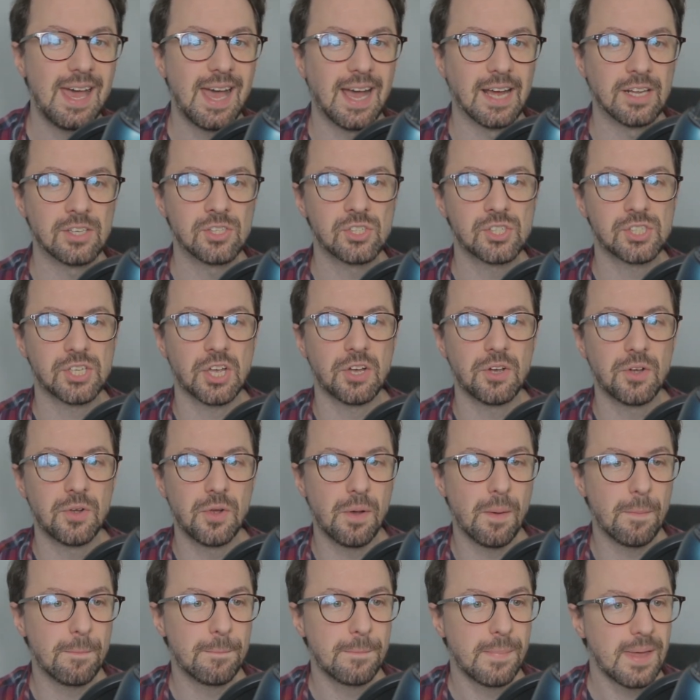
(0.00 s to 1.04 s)
And
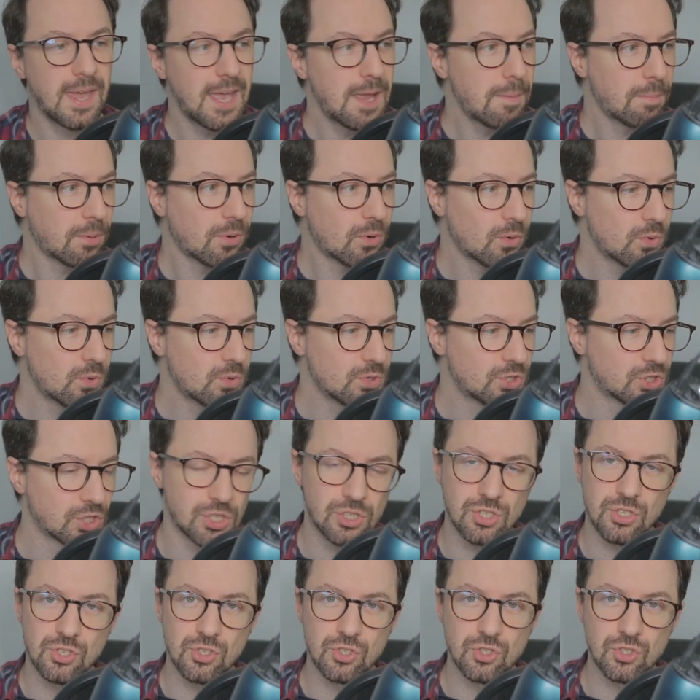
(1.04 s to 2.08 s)
so people
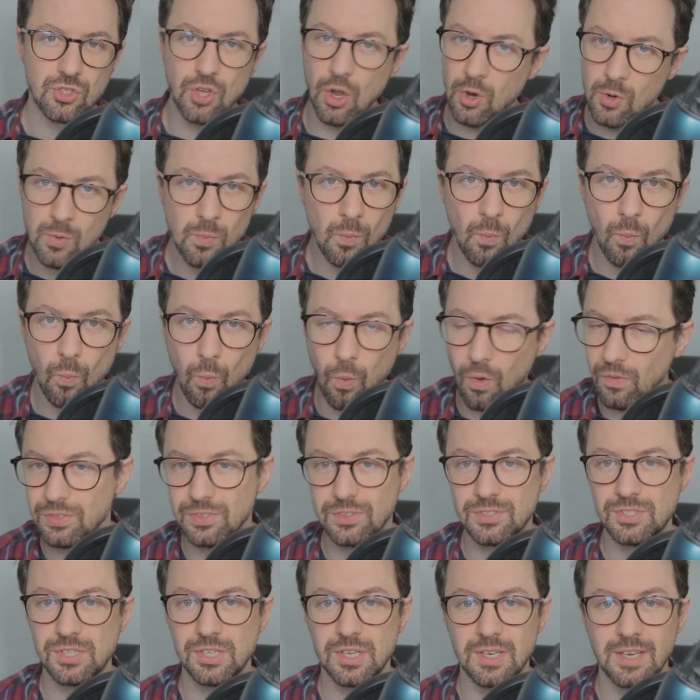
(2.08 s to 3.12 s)
just don't
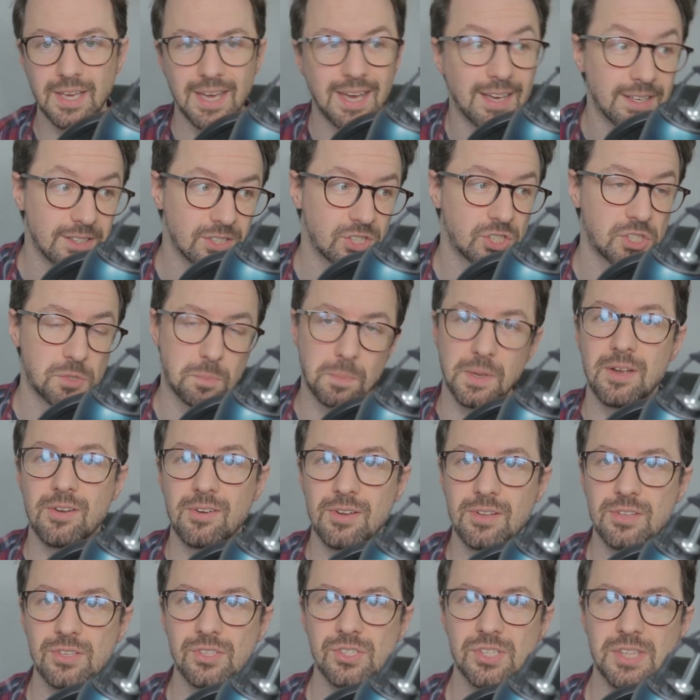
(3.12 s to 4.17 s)
want to
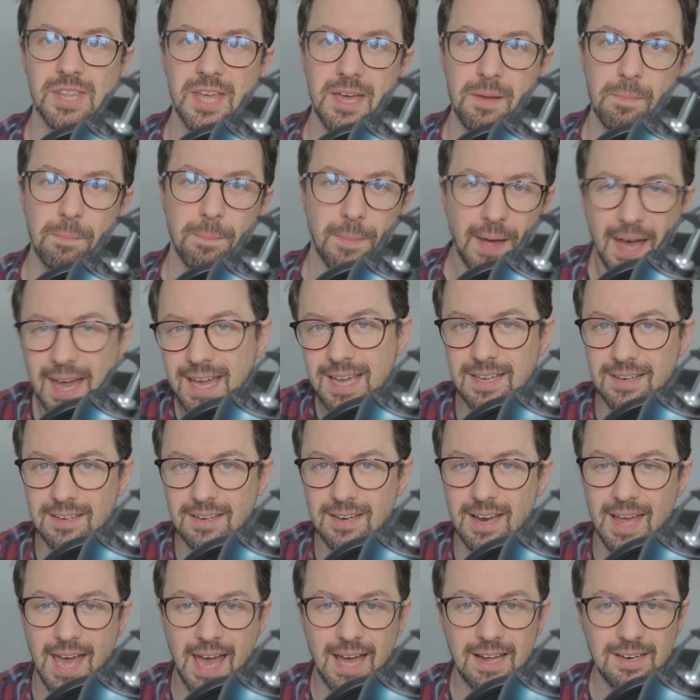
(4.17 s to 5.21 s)
experience their
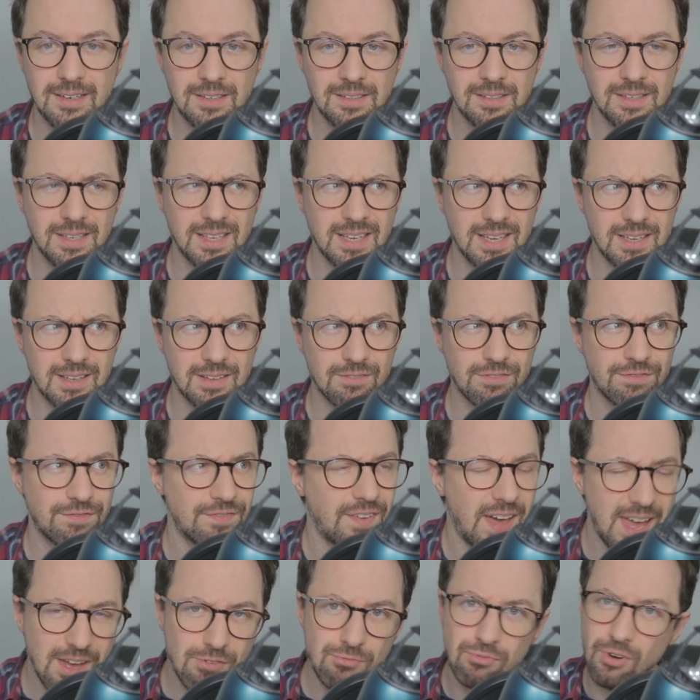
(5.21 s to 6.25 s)
pain, and
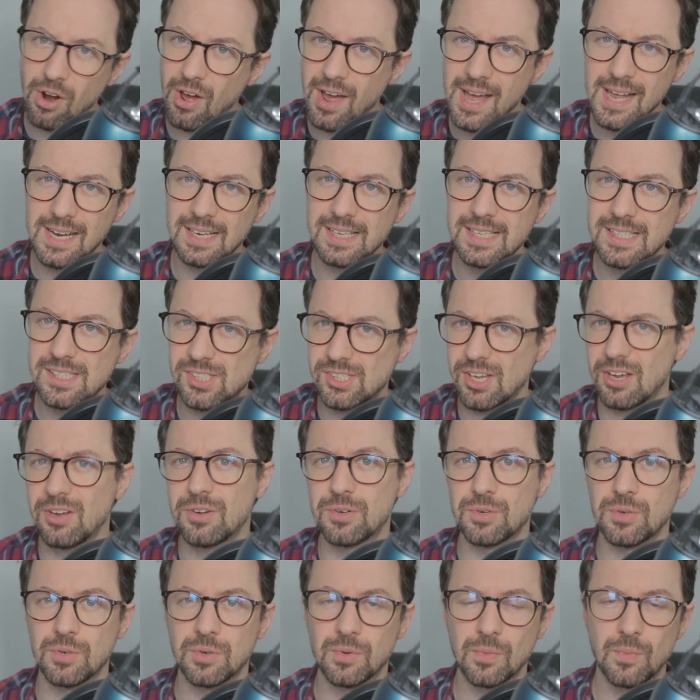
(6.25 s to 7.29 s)
fair rightly
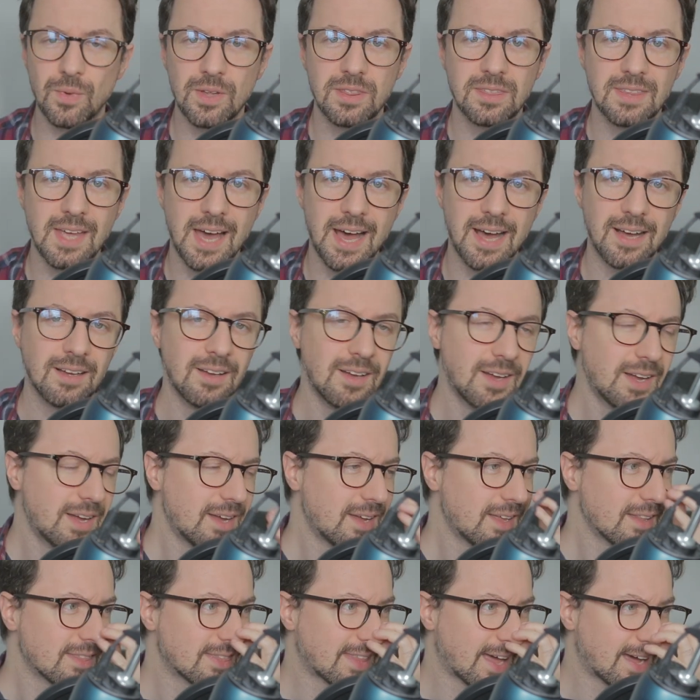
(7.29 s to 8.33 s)
so, with that,
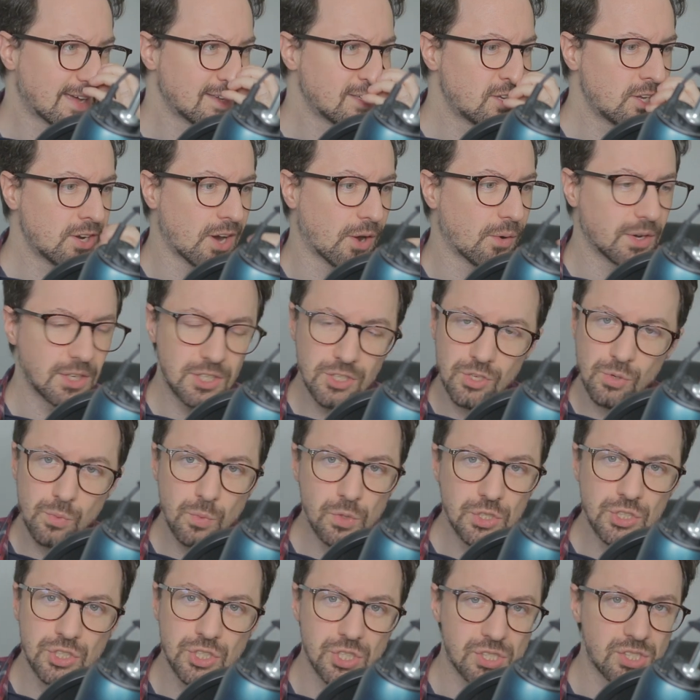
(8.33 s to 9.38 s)
you know, you
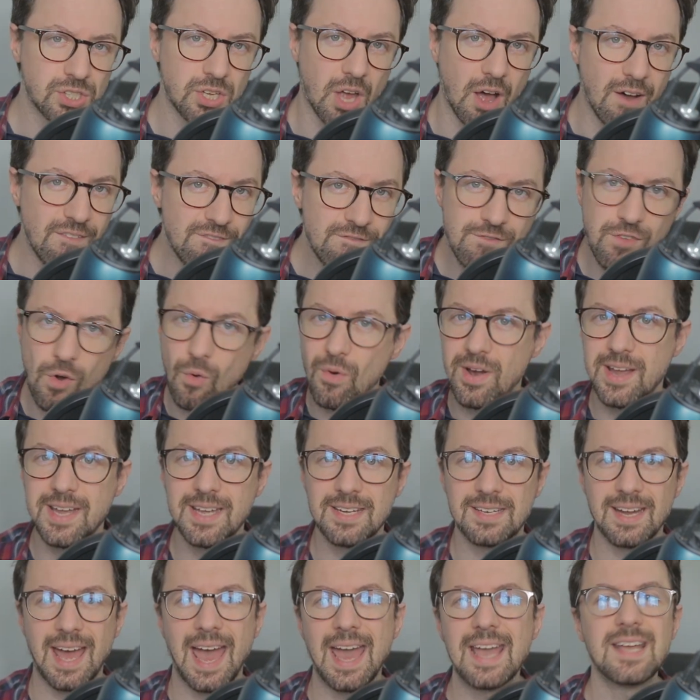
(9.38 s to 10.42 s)
would just
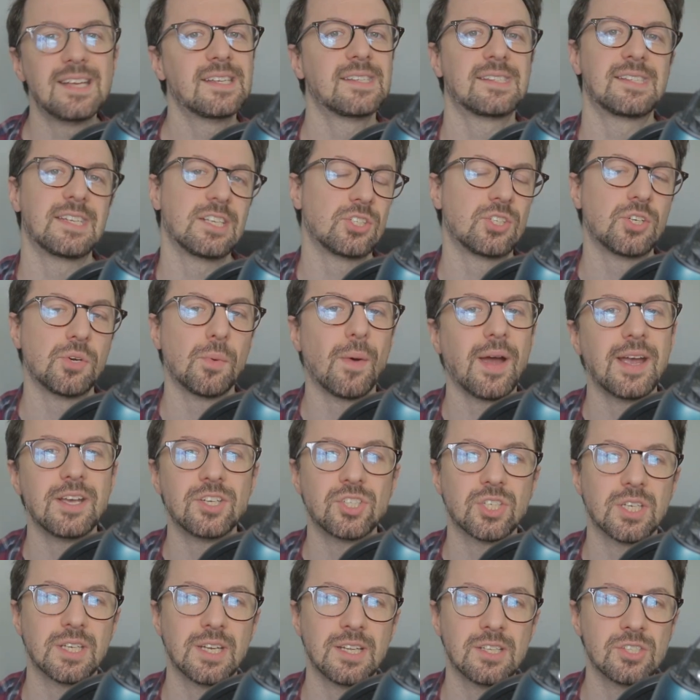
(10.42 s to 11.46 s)
avoid a
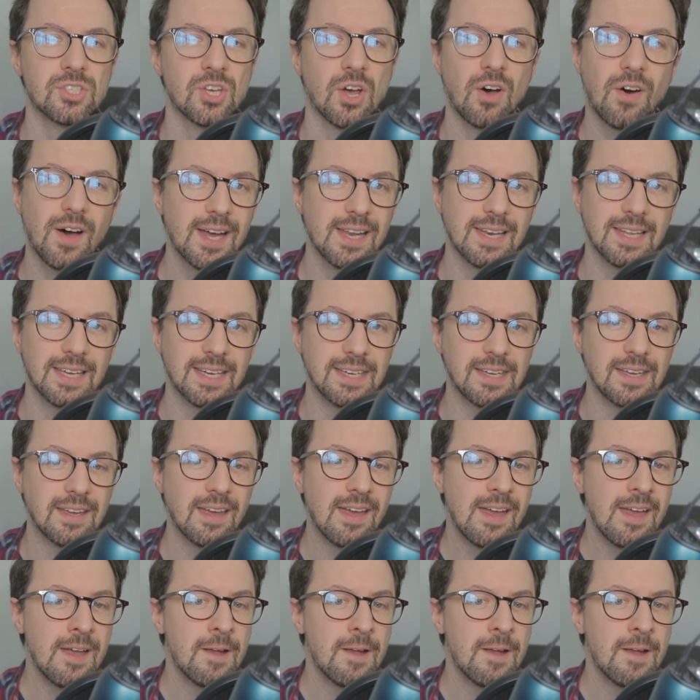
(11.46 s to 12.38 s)
situation entirely.